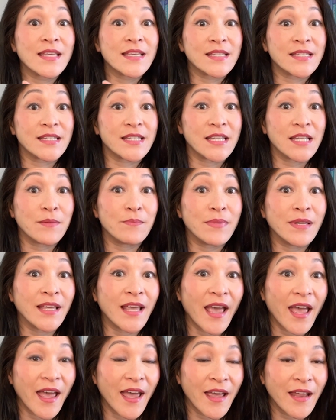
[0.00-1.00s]

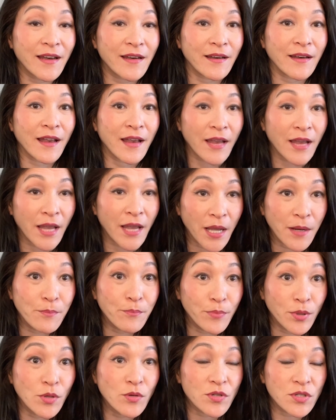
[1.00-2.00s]
CBN can
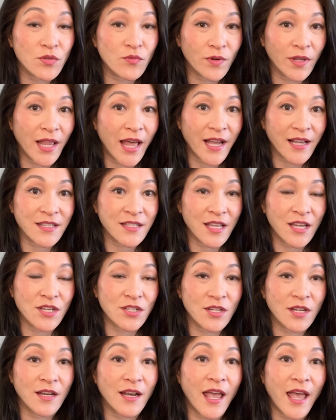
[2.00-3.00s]
boost
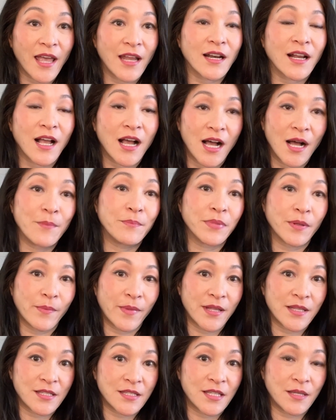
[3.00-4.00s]
relaxation and
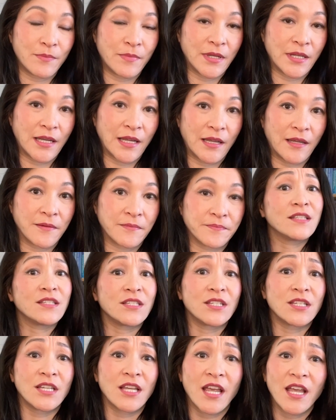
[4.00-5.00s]
complement CBD.
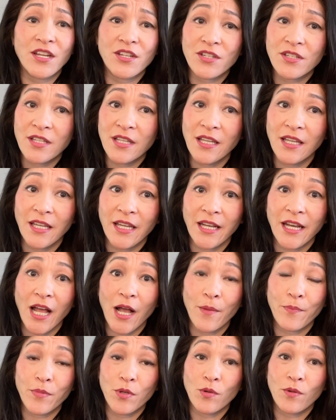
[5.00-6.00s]
THC can
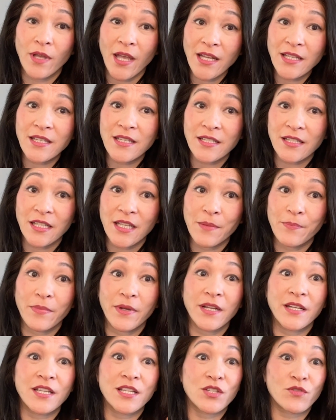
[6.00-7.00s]
help you get to sleep,
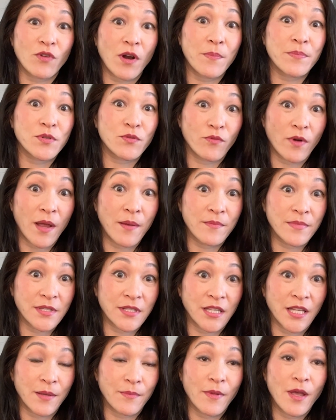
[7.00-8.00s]
but it disrupts REM
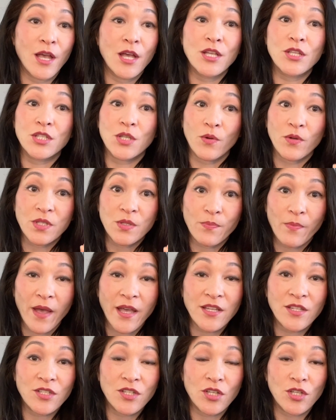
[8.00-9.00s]
sleep, so it's
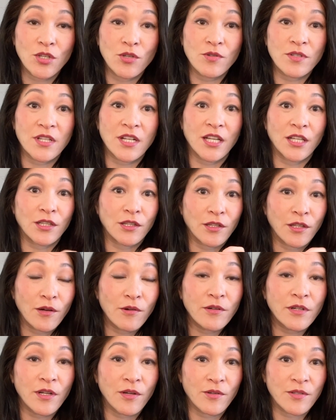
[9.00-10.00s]
best to use it in
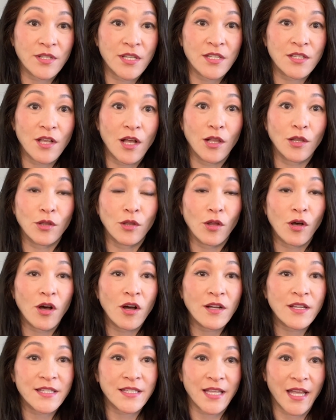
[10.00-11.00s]
low doses
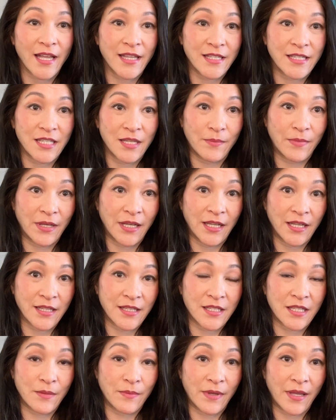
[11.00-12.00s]
alongside CBD and
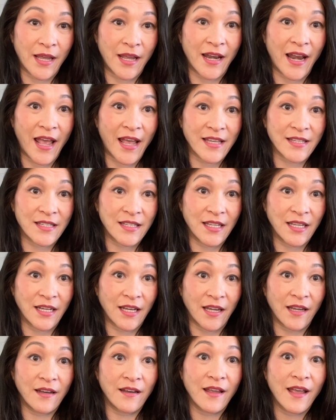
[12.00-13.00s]
CBN as
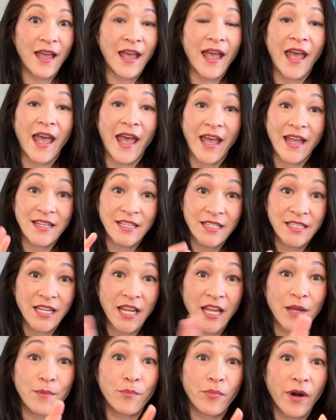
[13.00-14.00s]
needed and to
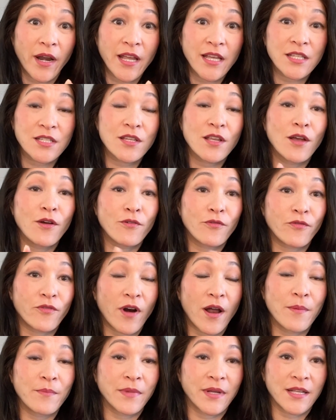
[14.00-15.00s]
take breaks
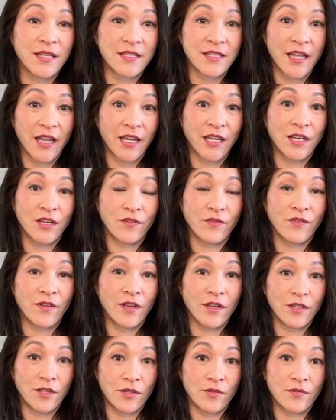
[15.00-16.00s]
from consecutive
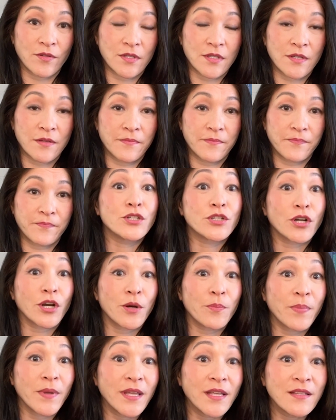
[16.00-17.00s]
use.
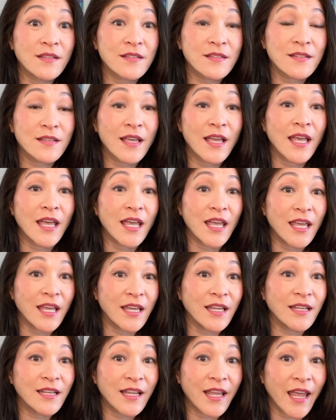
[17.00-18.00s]
Terpenes
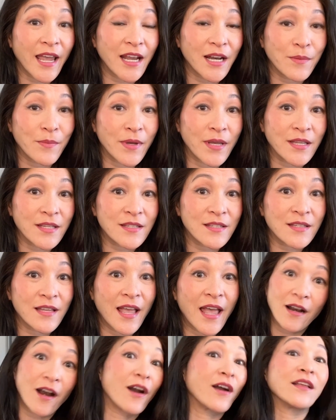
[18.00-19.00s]
in cannabis
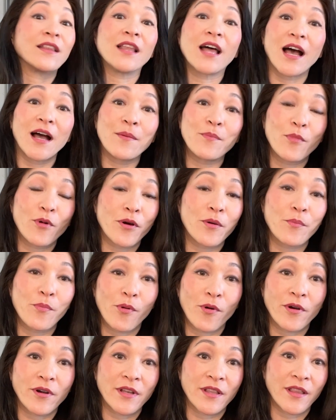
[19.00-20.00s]
are a lot more
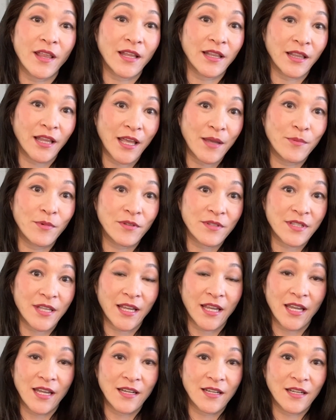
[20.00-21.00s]
important than labels
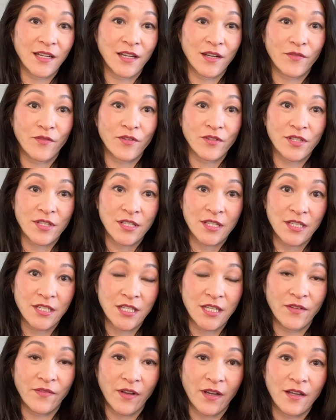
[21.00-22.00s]
like indica versus
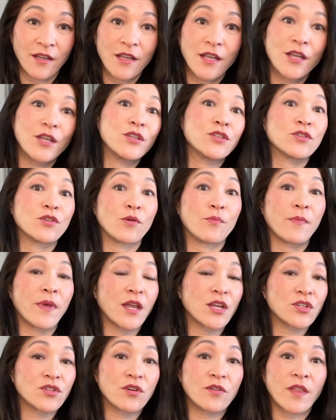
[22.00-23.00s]
sativa. So
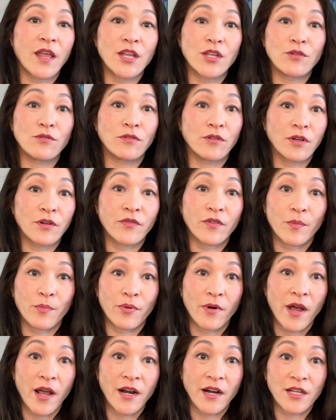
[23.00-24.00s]
make sure that you look for
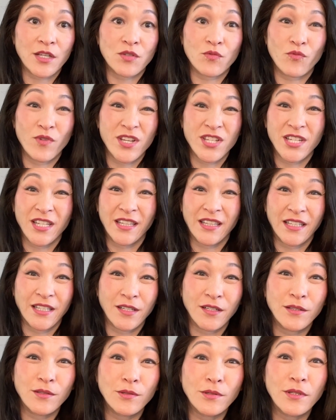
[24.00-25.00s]
products rich in
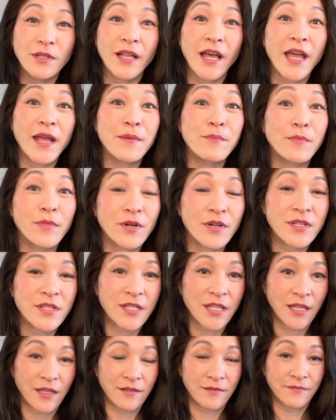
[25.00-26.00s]
linalool and
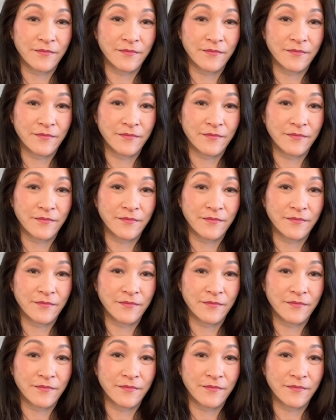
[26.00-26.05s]
myrcene.